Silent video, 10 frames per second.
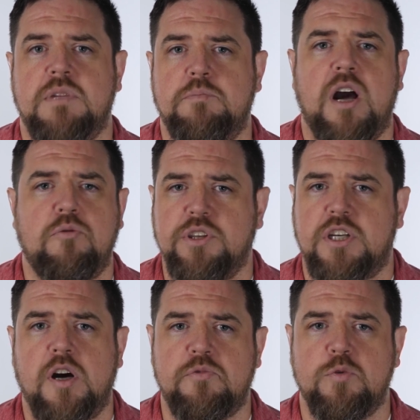am not
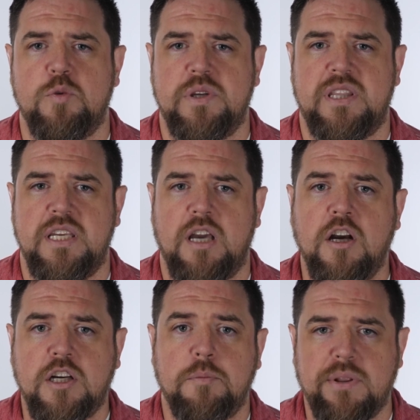really comfortable with the
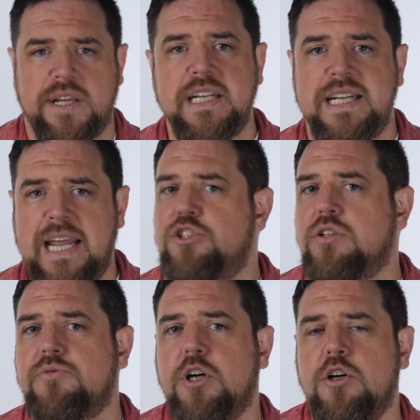uncompleted
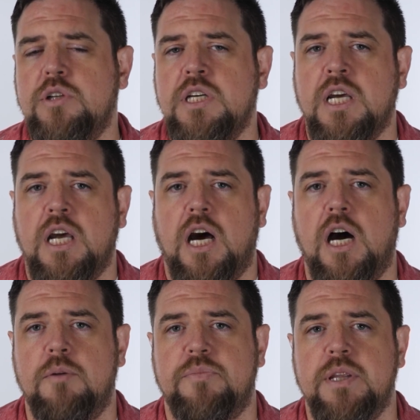nature of code,
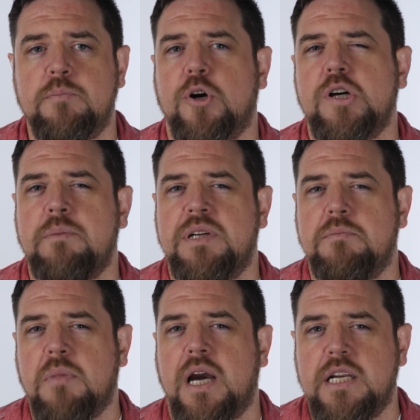then
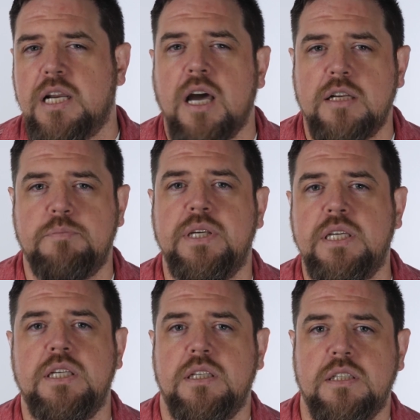programming might not
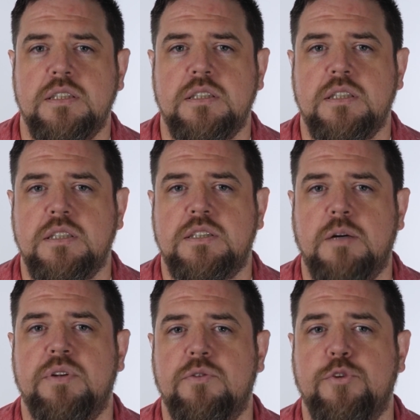be
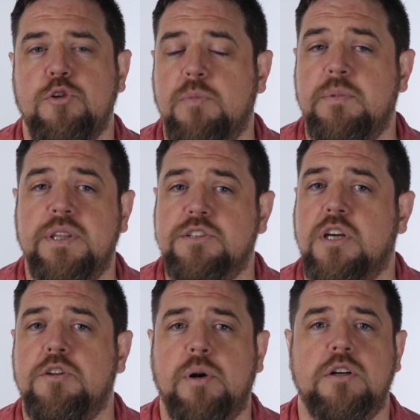something for you. Maybe
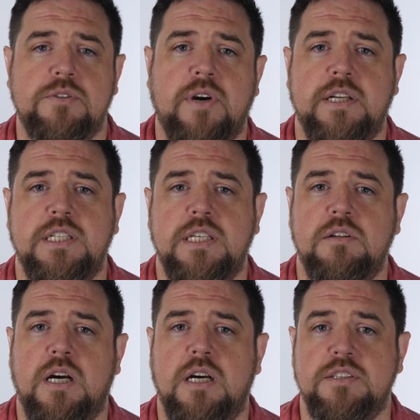there's other parts of IT,
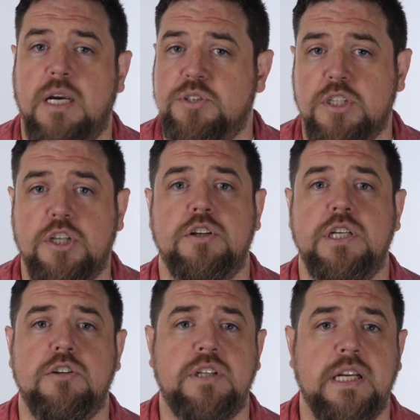
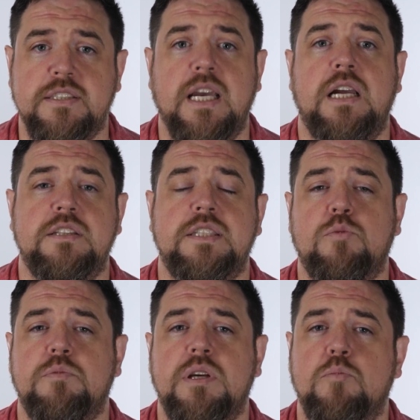cybersecurity or data science,
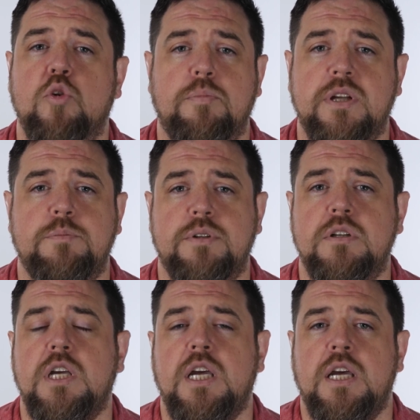that would be more
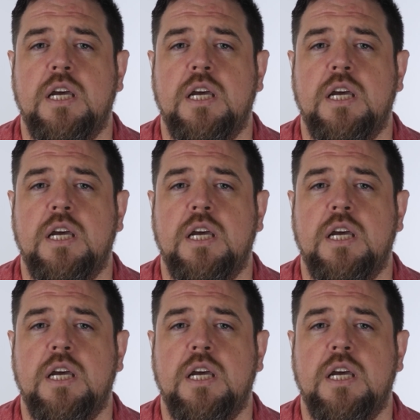applicable.